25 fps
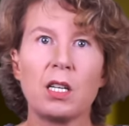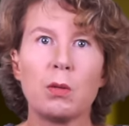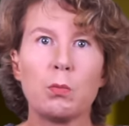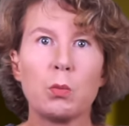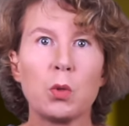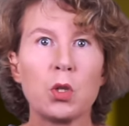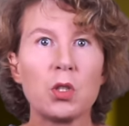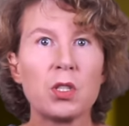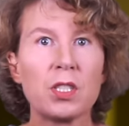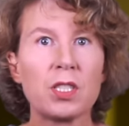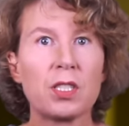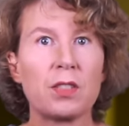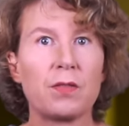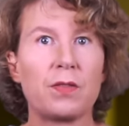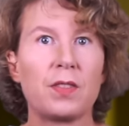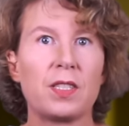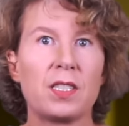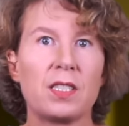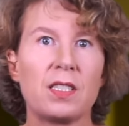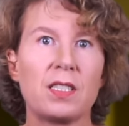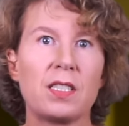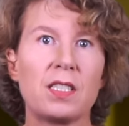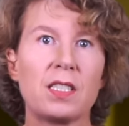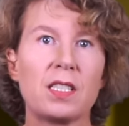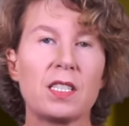Most of
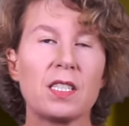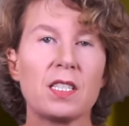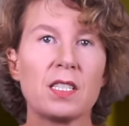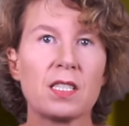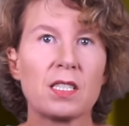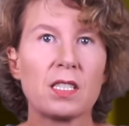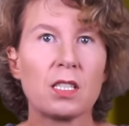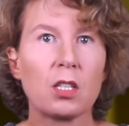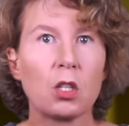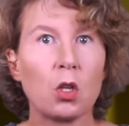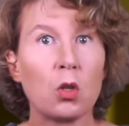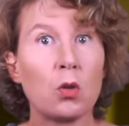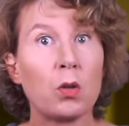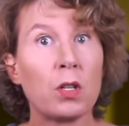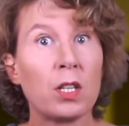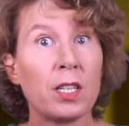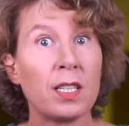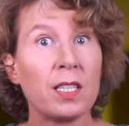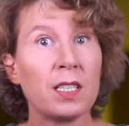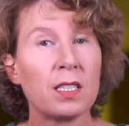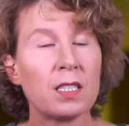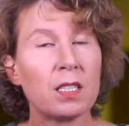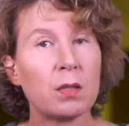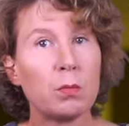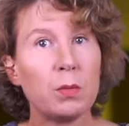this is lower
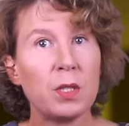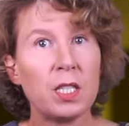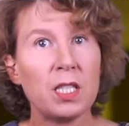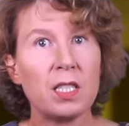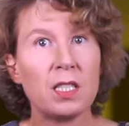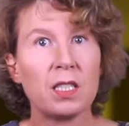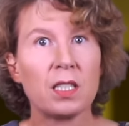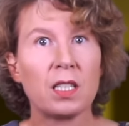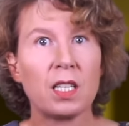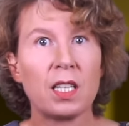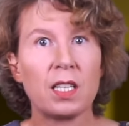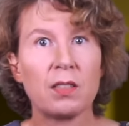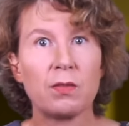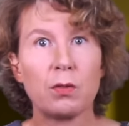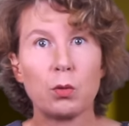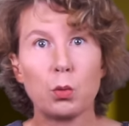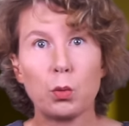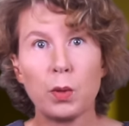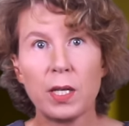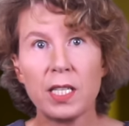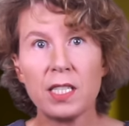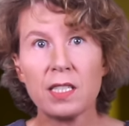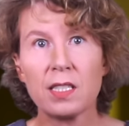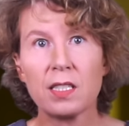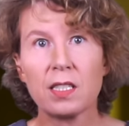intermediate level
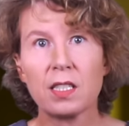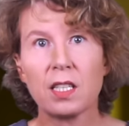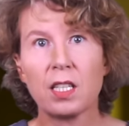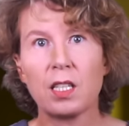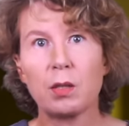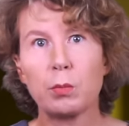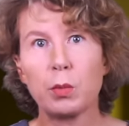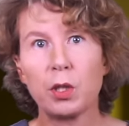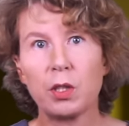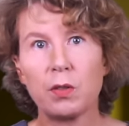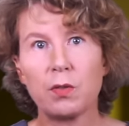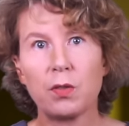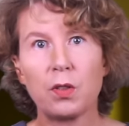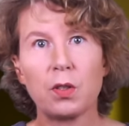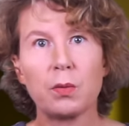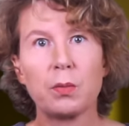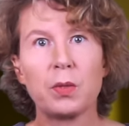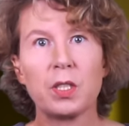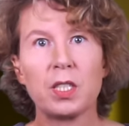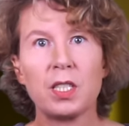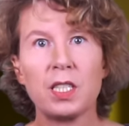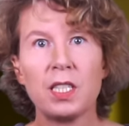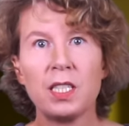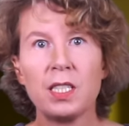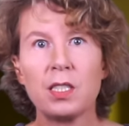waste coming from
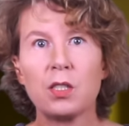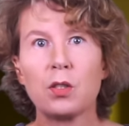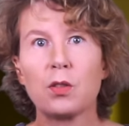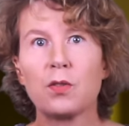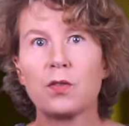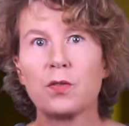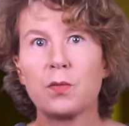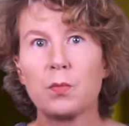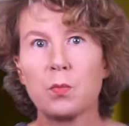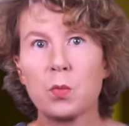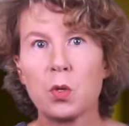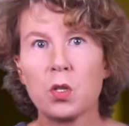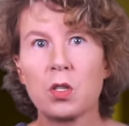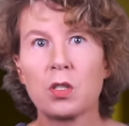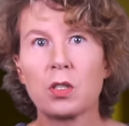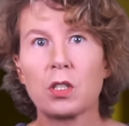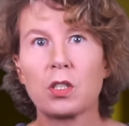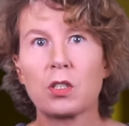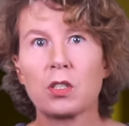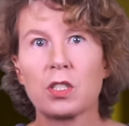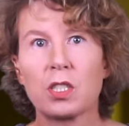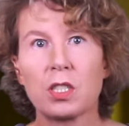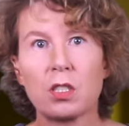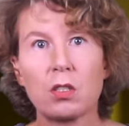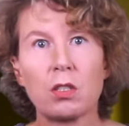the need of more
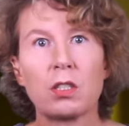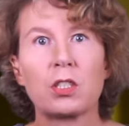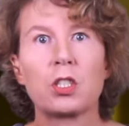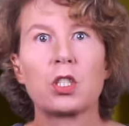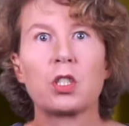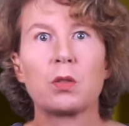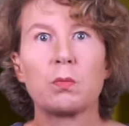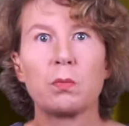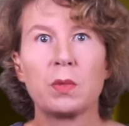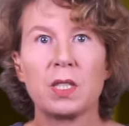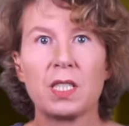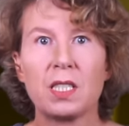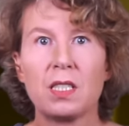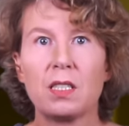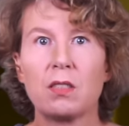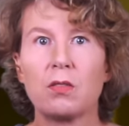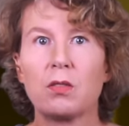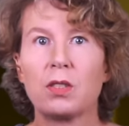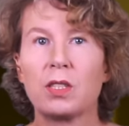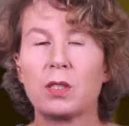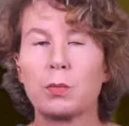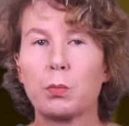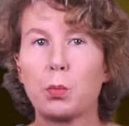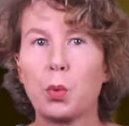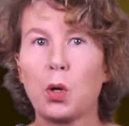construction
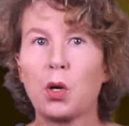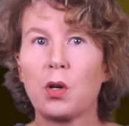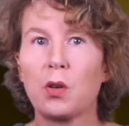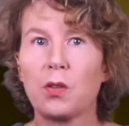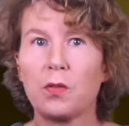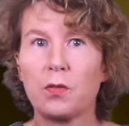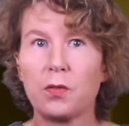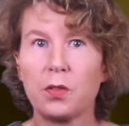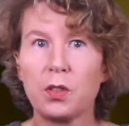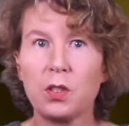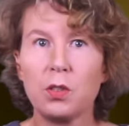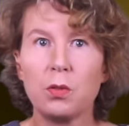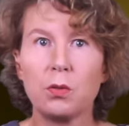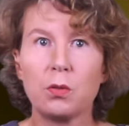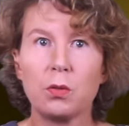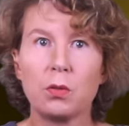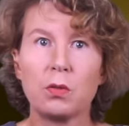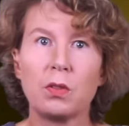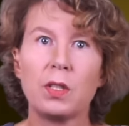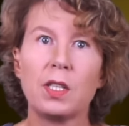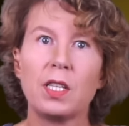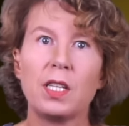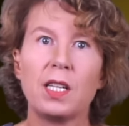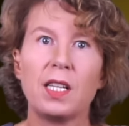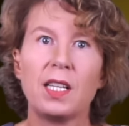material per fuel.
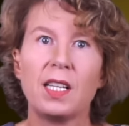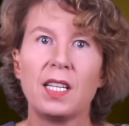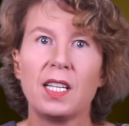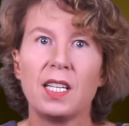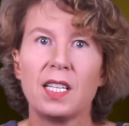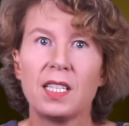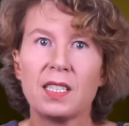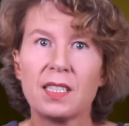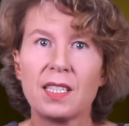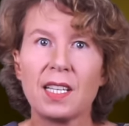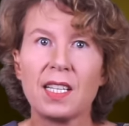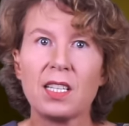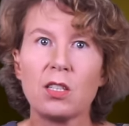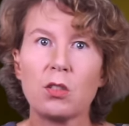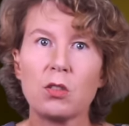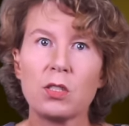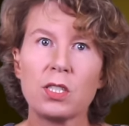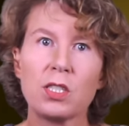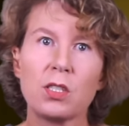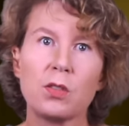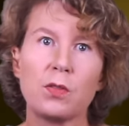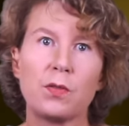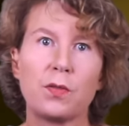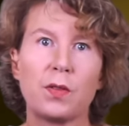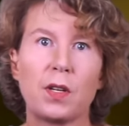They
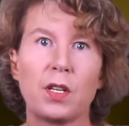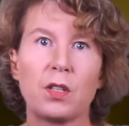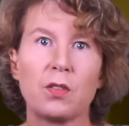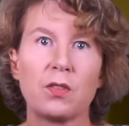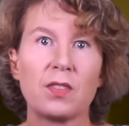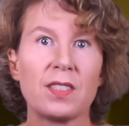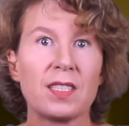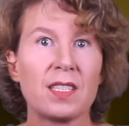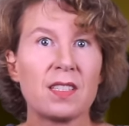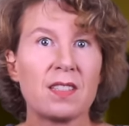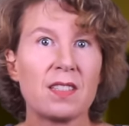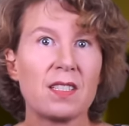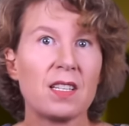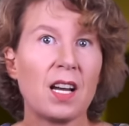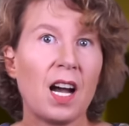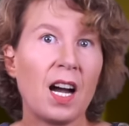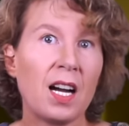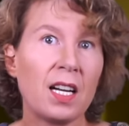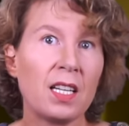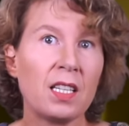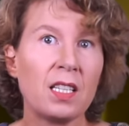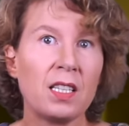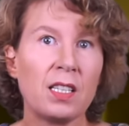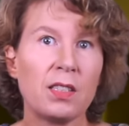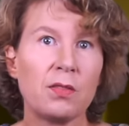also found that the
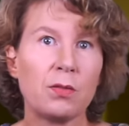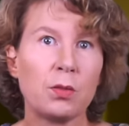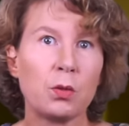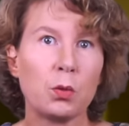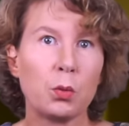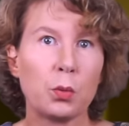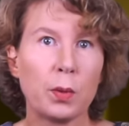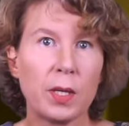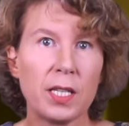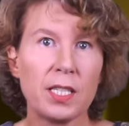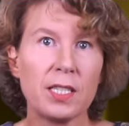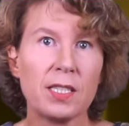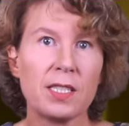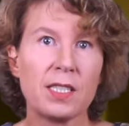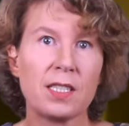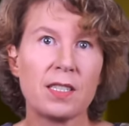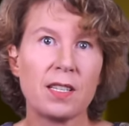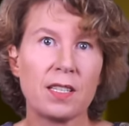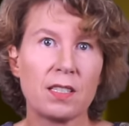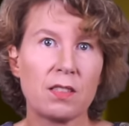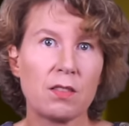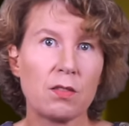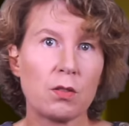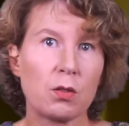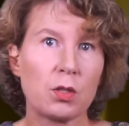high level waste
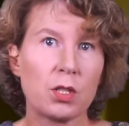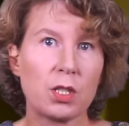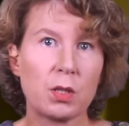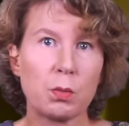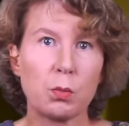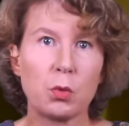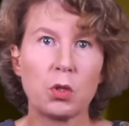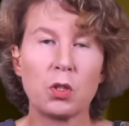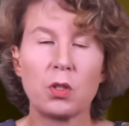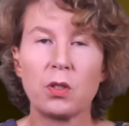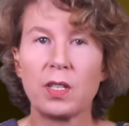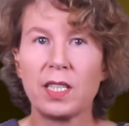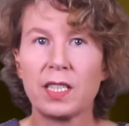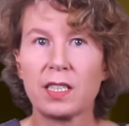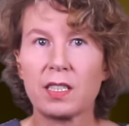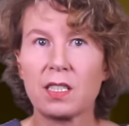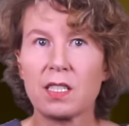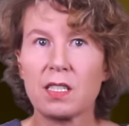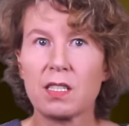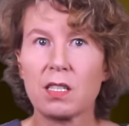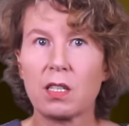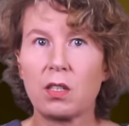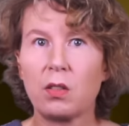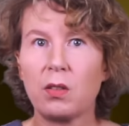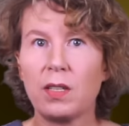that those small
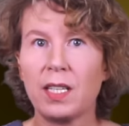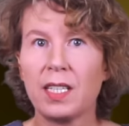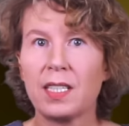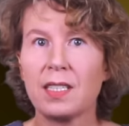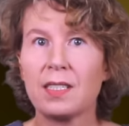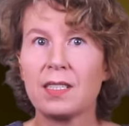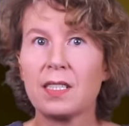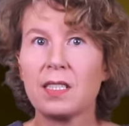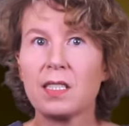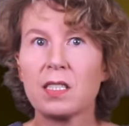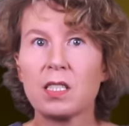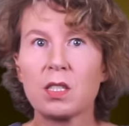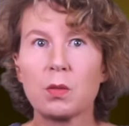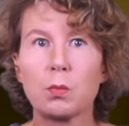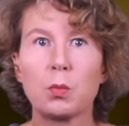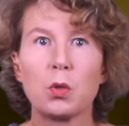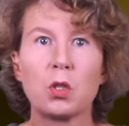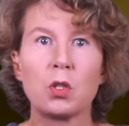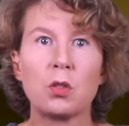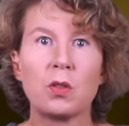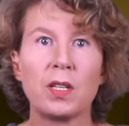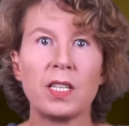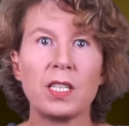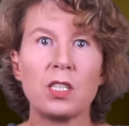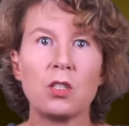reactors create is
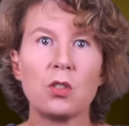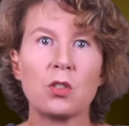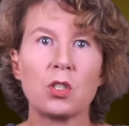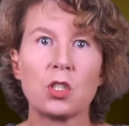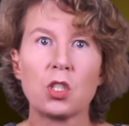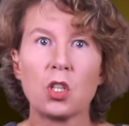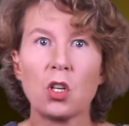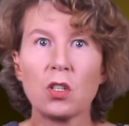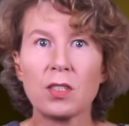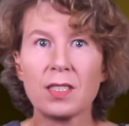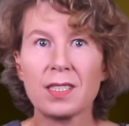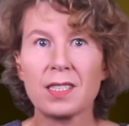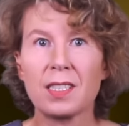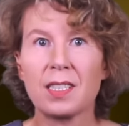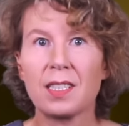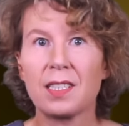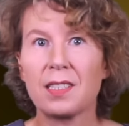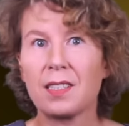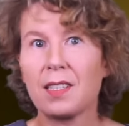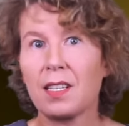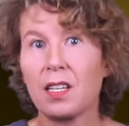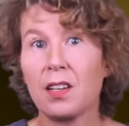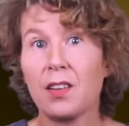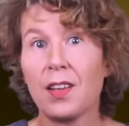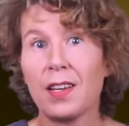more radiotoxic
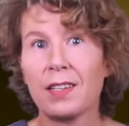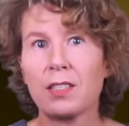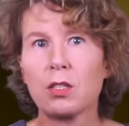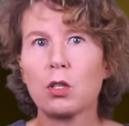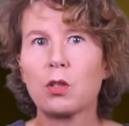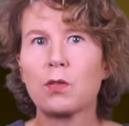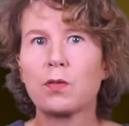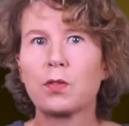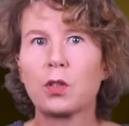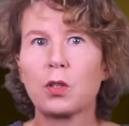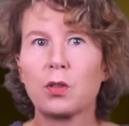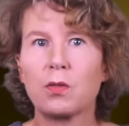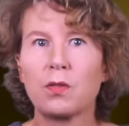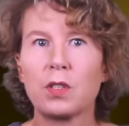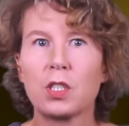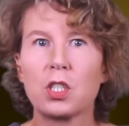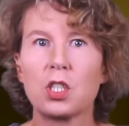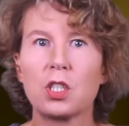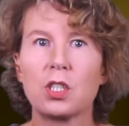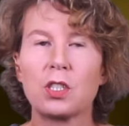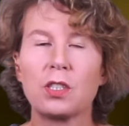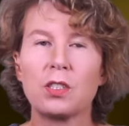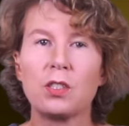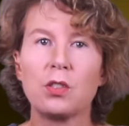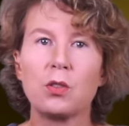than that of
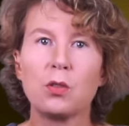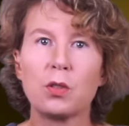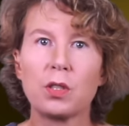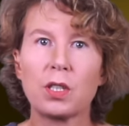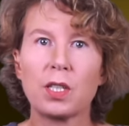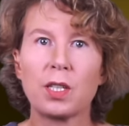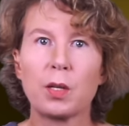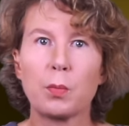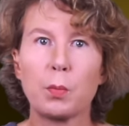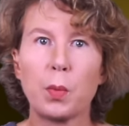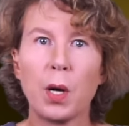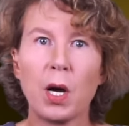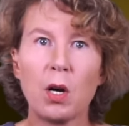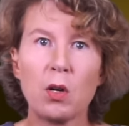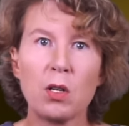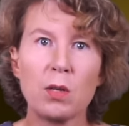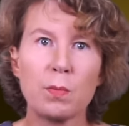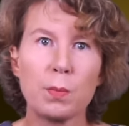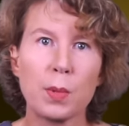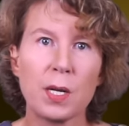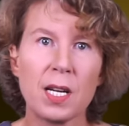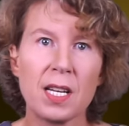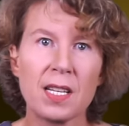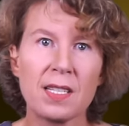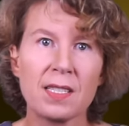conventional nuclear power
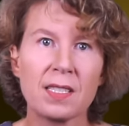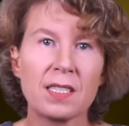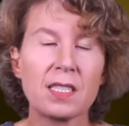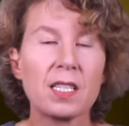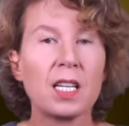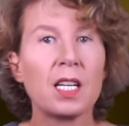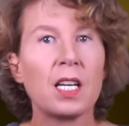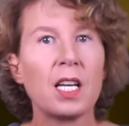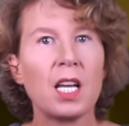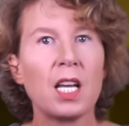plants